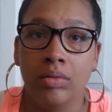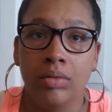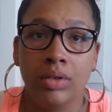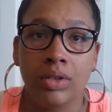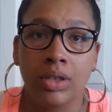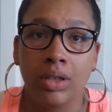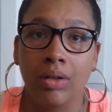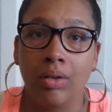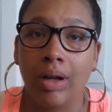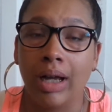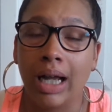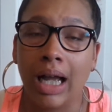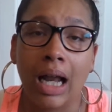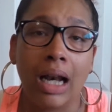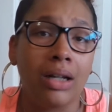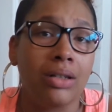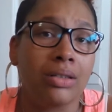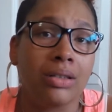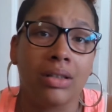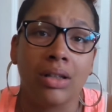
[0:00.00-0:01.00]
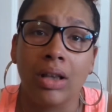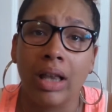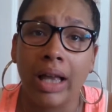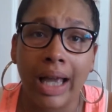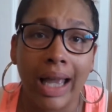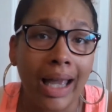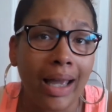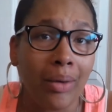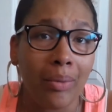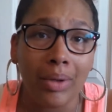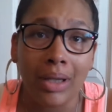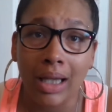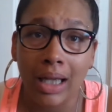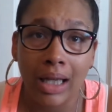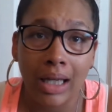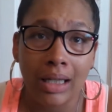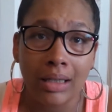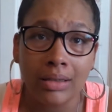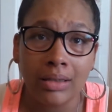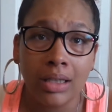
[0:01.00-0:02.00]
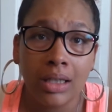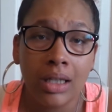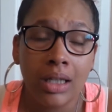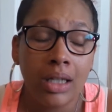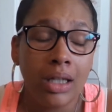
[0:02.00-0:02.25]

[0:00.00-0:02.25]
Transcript: so I kind of just look like I ate with legs.